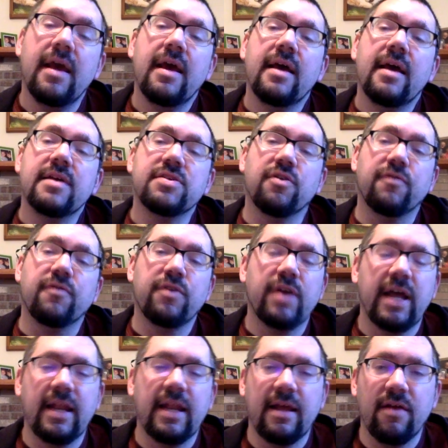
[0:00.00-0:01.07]
So if you look
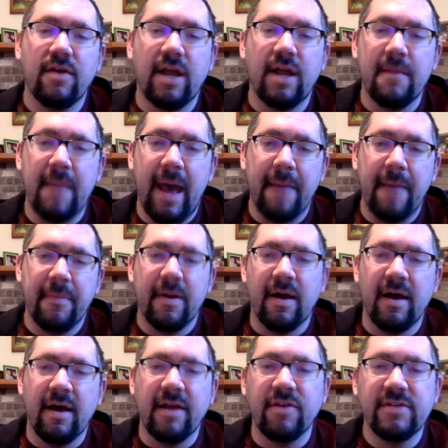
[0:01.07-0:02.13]
at a map
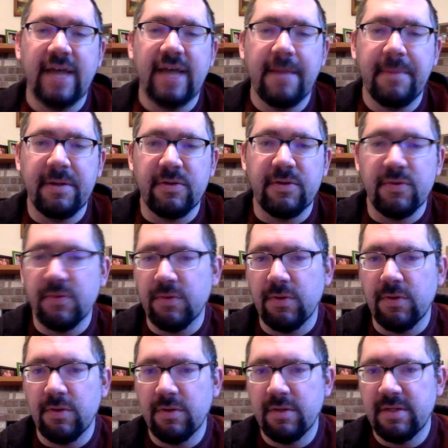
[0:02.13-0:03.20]
and you type in
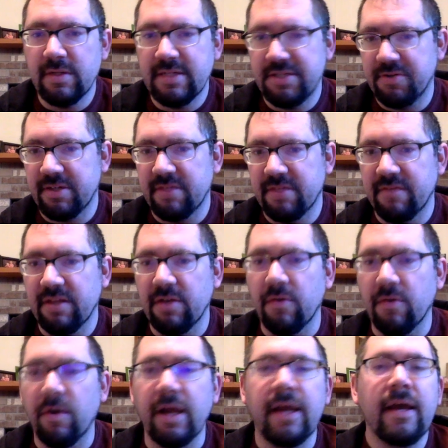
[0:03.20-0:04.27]
Google districts of
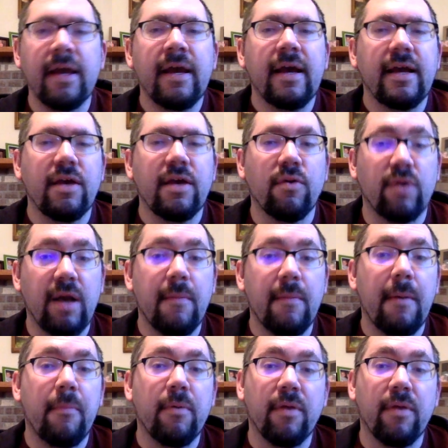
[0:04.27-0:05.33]
Illinois, you'll come
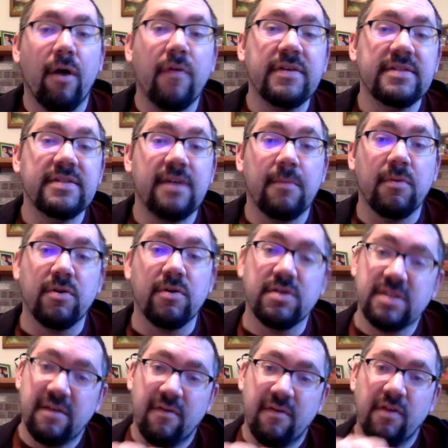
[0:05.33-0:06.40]
up with all these numbers
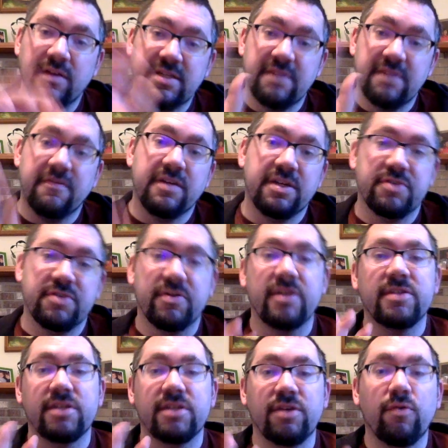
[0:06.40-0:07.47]
of all these different districts,
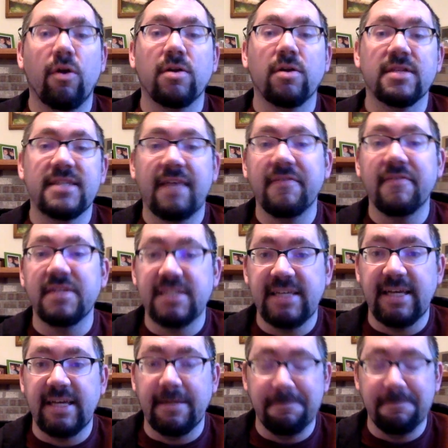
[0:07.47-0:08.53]
and you are in 17.